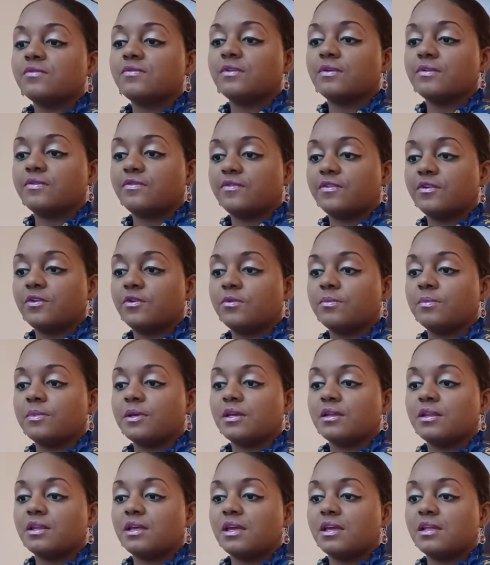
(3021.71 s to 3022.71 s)

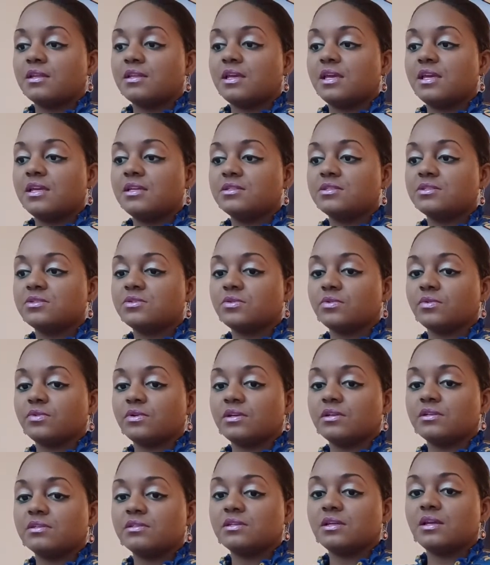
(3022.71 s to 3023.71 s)
fulfillment and
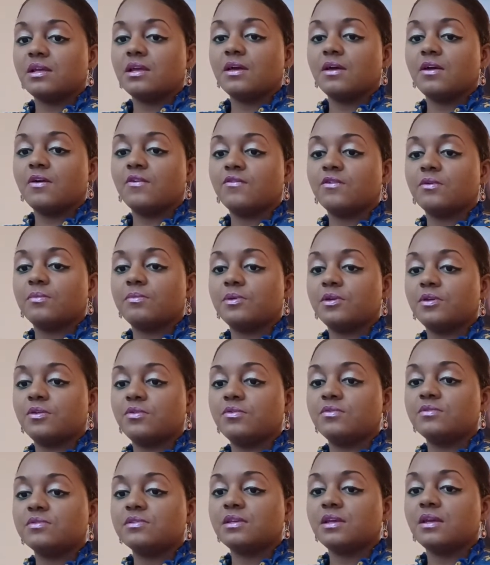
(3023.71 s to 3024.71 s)
histories of
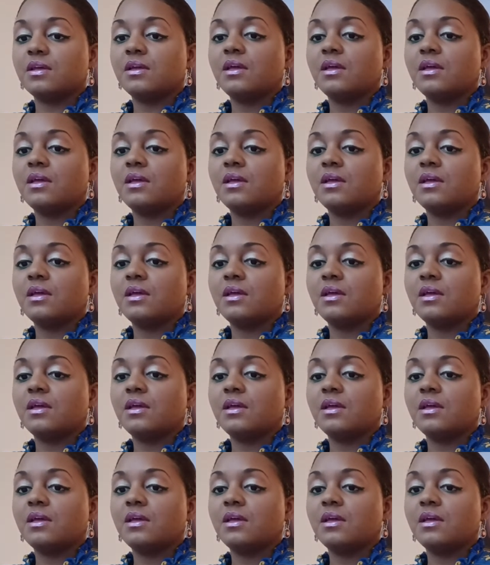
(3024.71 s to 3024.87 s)
abuse.